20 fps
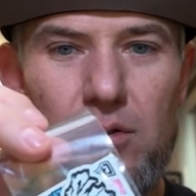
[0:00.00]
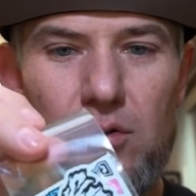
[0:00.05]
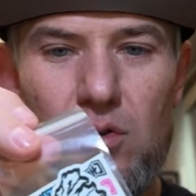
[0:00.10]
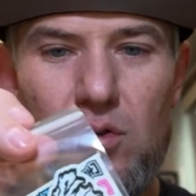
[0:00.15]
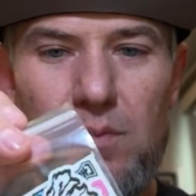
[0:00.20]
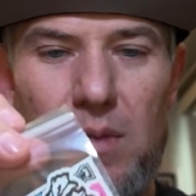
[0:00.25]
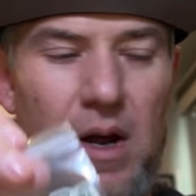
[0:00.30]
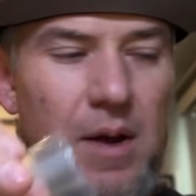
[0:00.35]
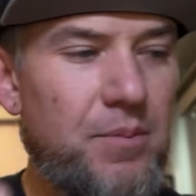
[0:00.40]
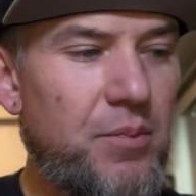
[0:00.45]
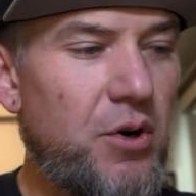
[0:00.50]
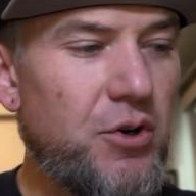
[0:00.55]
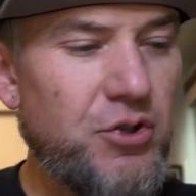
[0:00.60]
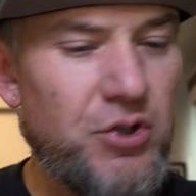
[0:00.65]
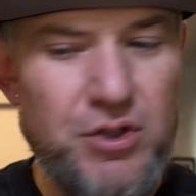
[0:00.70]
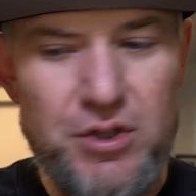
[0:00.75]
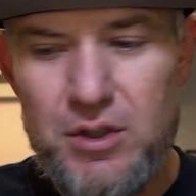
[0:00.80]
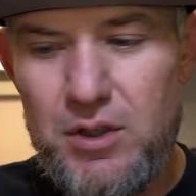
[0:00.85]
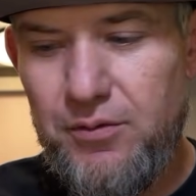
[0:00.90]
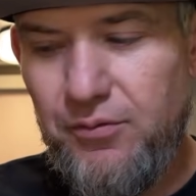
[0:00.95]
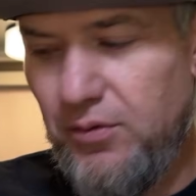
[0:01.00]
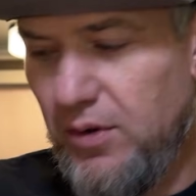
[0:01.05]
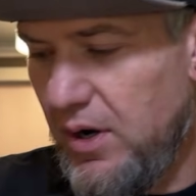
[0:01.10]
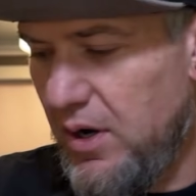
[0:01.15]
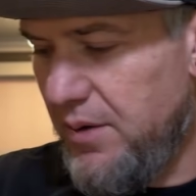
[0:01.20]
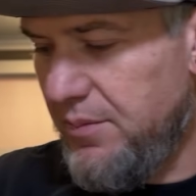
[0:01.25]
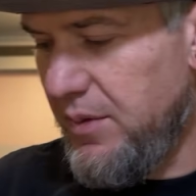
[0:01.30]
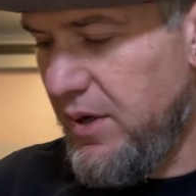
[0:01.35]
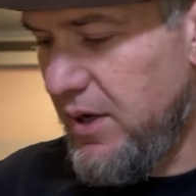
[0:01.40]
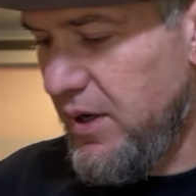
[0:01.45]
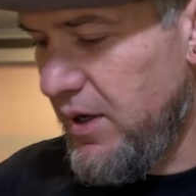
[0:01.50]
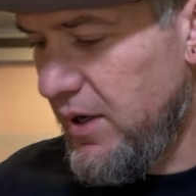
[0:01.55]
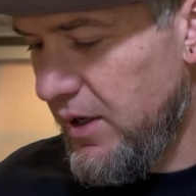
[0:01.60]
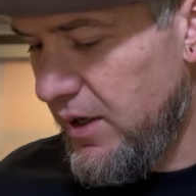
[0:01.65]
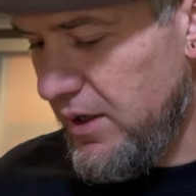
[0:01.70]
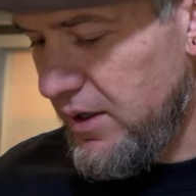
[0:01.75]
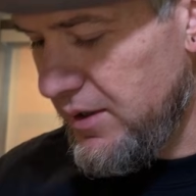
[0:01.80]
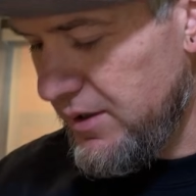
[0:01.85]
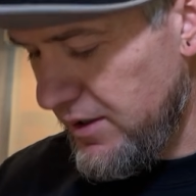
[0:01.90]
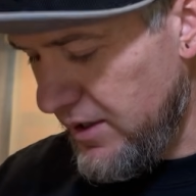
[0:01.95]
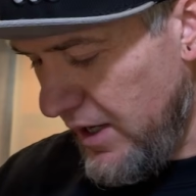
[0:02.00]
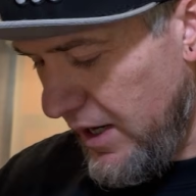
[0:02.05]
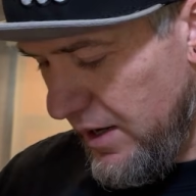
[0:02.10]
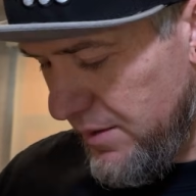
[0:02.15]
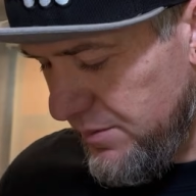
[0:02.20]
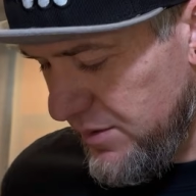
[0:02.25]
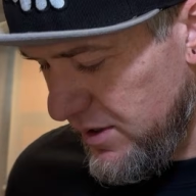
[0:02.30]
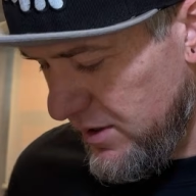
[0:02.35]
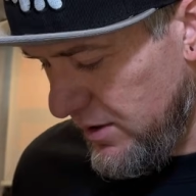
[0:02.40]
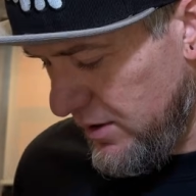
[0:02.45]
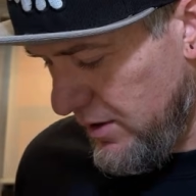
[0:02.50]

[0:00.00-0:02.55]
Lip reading: do my purchases from, is Chems.